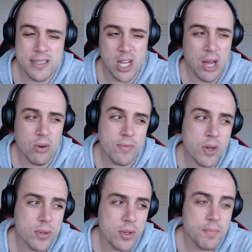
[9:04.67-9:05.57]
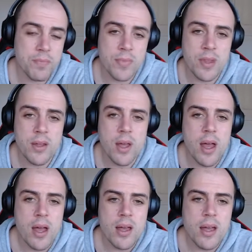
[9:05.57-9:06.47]
tidal volume.
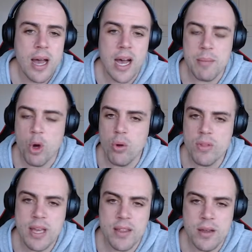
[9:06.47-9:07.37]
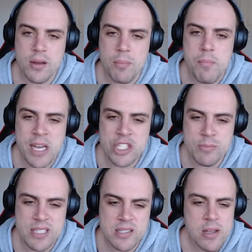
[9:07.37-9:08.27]
All the other
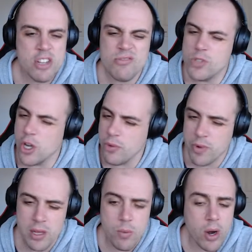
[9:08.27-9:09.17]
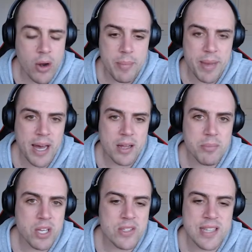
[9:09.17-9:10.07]
measurements, don't really worry about it
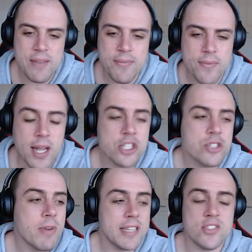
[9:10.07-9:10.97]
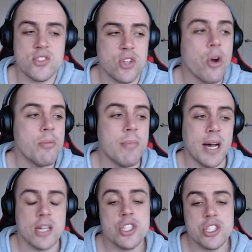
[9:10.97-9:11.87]
because they fluctuate so
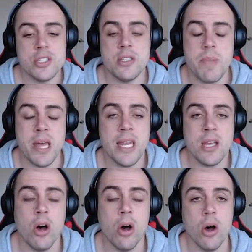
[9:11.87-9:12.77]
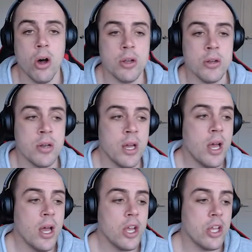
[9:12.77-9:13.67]
much depending on,
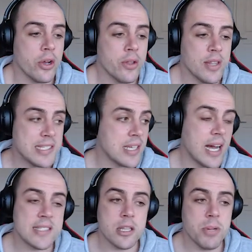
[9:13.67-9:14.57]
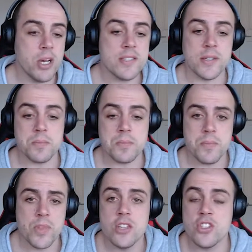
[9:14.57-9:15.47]
the size of the person.
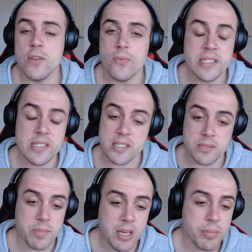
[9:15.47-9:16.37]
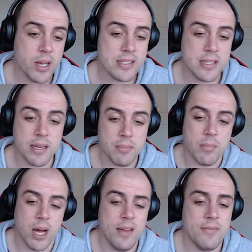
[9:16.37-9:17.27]
So for instance, me personally,
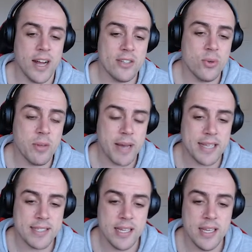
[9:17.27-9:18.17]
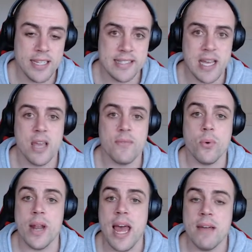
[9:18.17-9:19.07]
my vital capacity, it's saying for
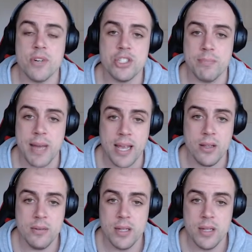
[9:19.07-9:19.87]
an average male,